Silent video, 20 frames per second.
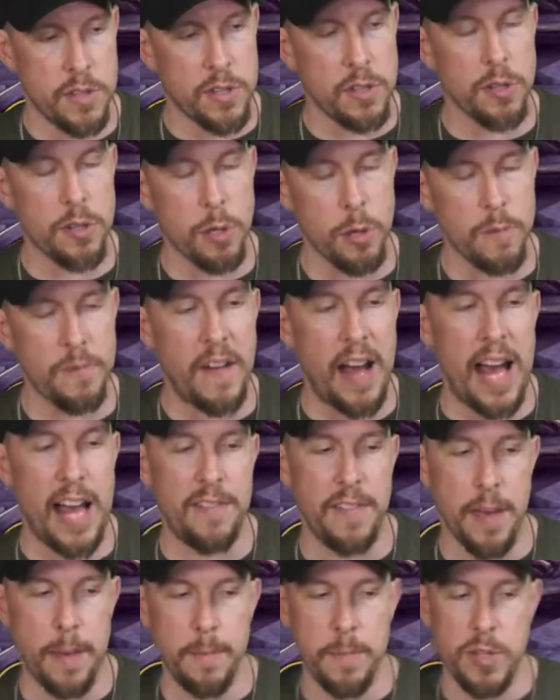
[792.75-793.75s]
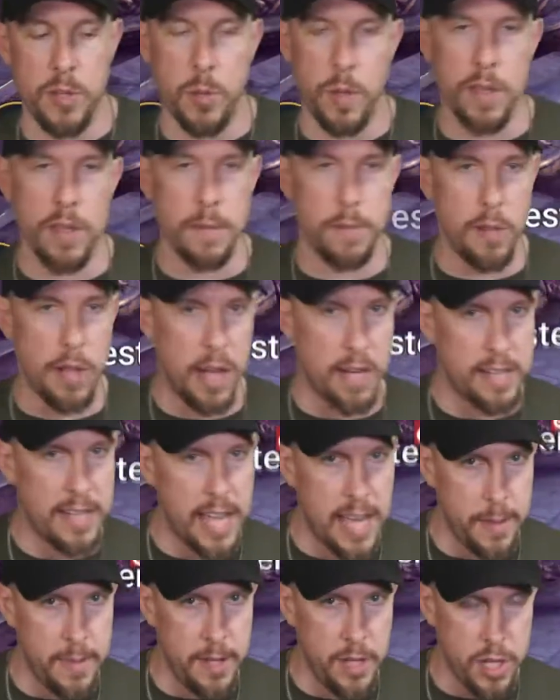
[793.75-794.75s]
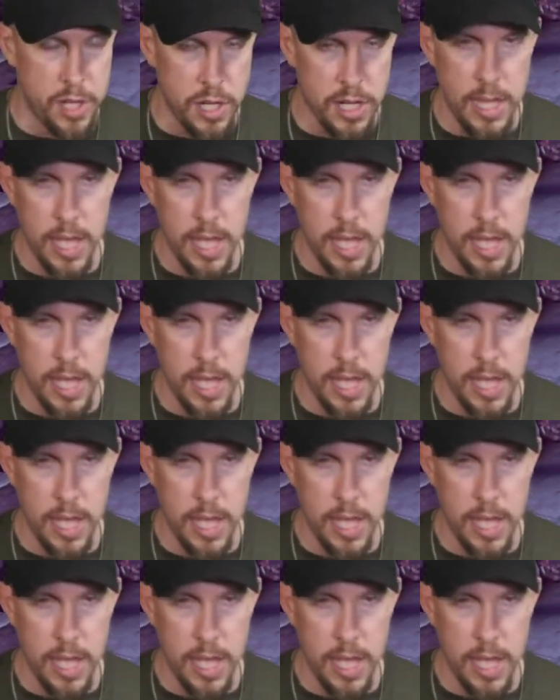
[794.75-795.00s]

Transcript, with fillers: to survive in between the block damage,